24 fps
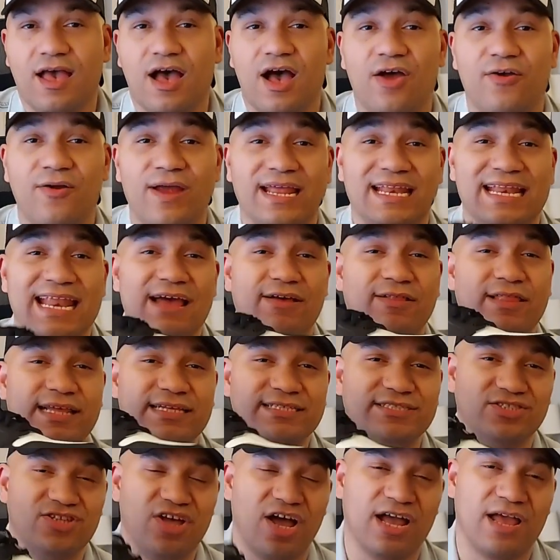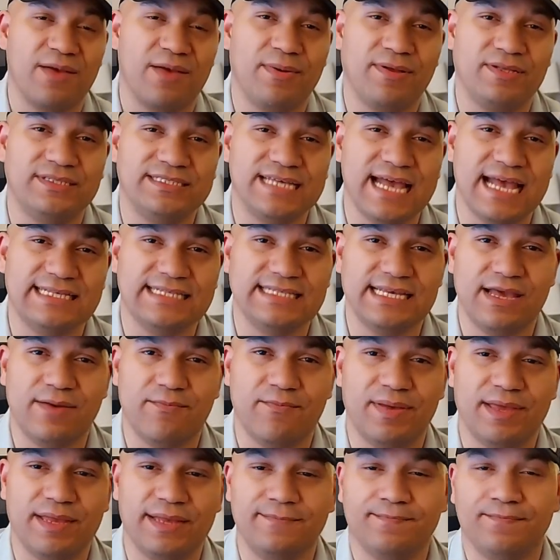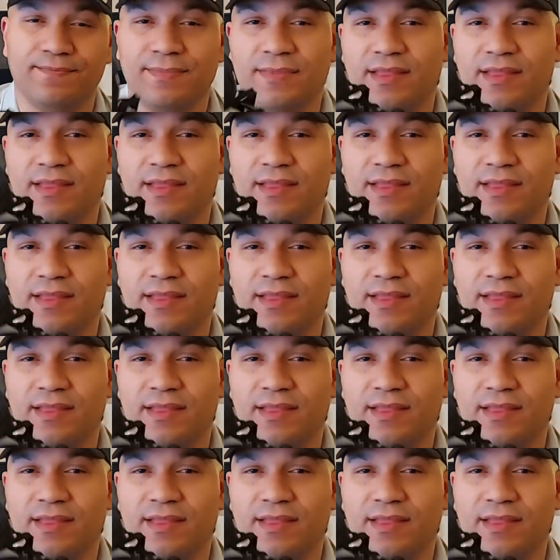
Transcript: All right, now let's talk about sizing a bit.